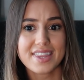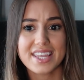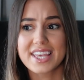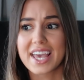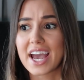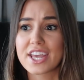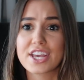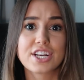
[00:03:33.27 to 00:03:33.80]

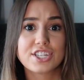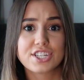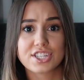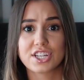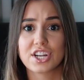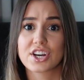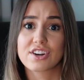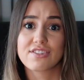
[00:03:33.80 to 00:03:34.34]
Yeah, you can
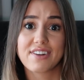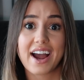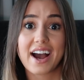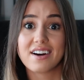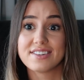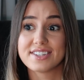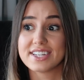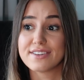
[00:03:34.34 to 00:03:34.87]
just look
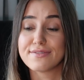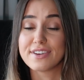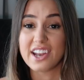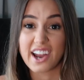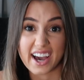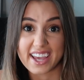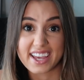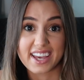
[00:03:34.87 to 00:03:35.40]
around, and if you
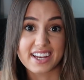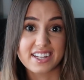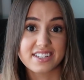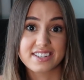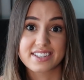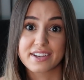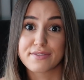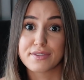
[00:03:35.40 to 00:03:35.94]
like it,
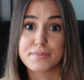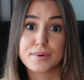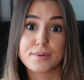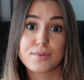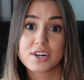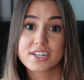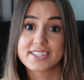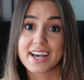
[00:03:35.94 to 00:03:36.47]
just give them a
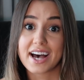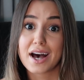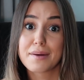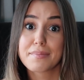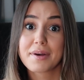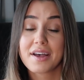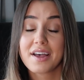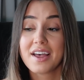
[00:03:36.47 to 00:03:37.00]

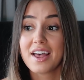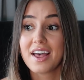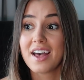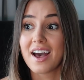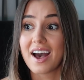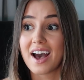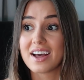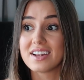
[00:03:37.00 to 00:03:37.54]
WhatsApp
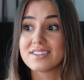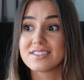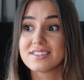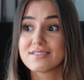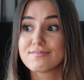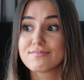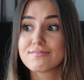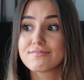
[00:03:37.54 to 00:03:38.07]
and
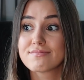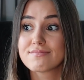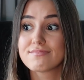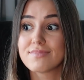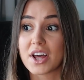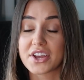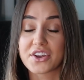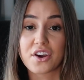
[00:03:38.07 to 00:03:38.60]

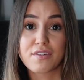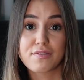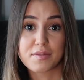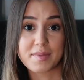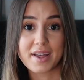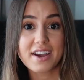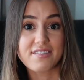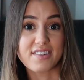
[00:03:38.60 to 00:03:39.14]
like go
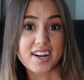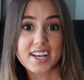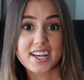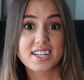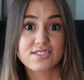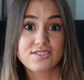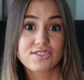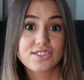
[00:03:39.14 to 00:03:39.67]
from there really.
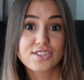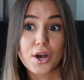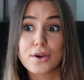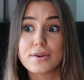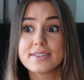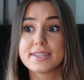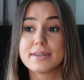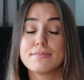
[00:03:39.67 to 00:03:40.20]
It's
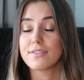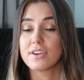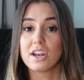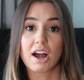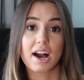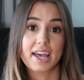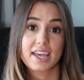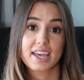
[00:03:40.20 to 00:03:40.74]
so simple. If you
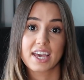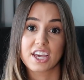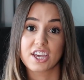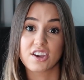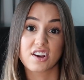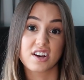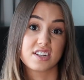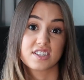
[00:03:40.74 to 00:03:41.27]
like it,
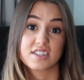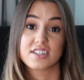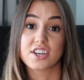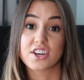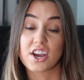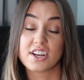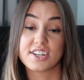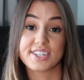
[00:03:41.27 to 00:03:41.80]
you can just
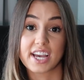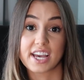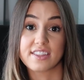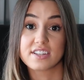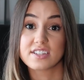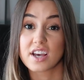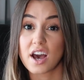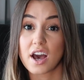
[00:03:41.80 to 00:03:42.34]
negotiate
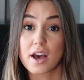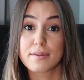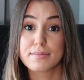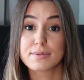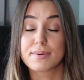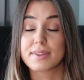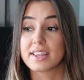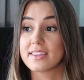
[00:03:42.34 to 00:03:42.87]
the
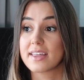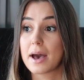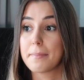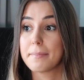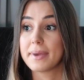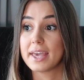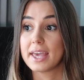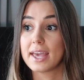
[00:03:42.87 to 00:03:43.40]
terms, whether
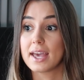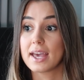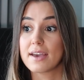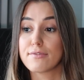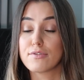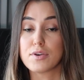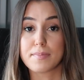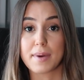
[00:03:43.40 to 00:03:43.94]
that be
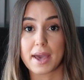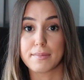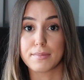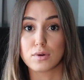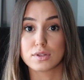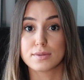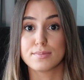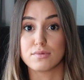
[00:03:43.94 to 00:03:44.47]
if you pay
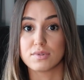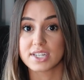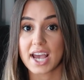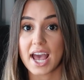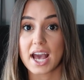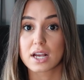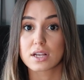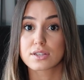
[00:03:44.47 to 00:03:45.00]
multiple
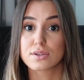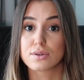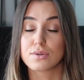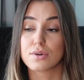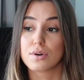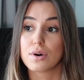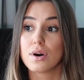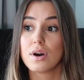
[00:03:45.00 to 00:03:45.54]
checks
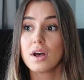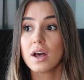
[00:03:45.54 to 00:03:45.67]
or